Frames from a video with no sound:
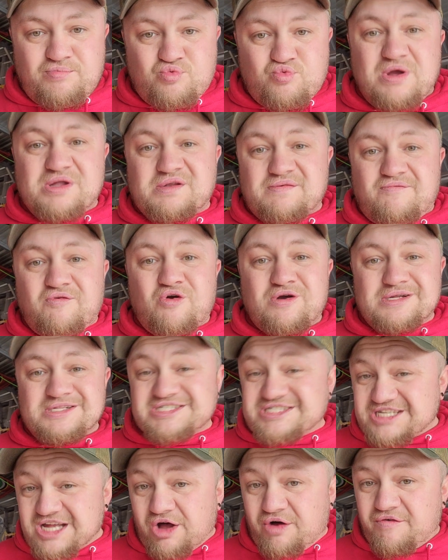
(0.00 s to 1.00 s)
reservoir
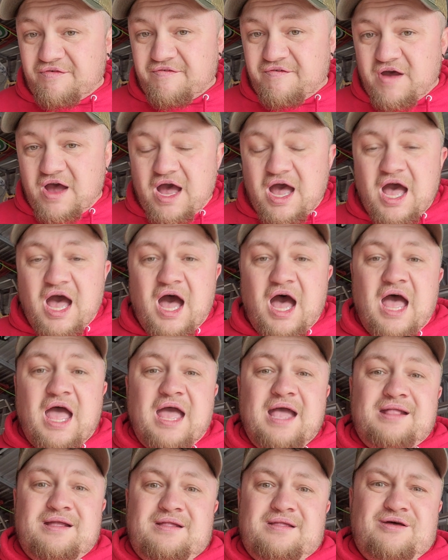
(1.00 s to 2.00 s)
itself,
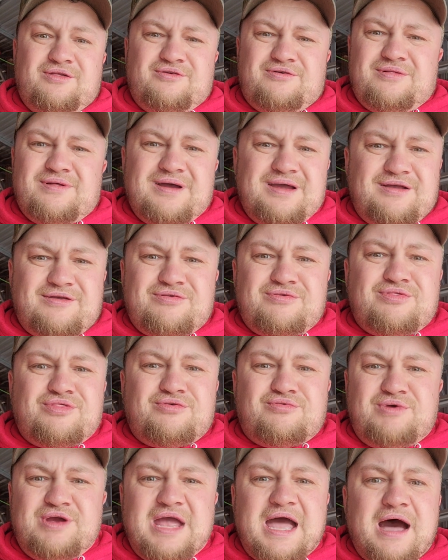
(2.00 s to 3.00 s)
and another like
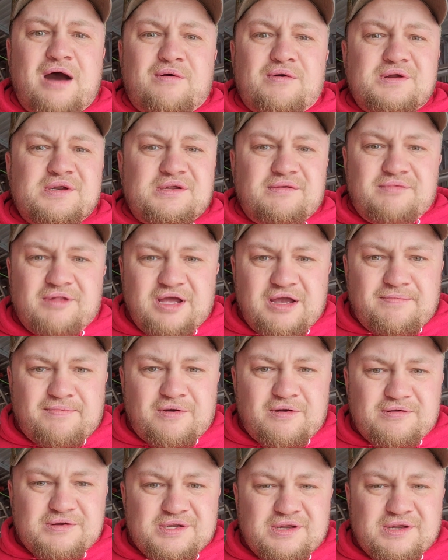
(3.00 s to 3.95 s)
3 hours of labor.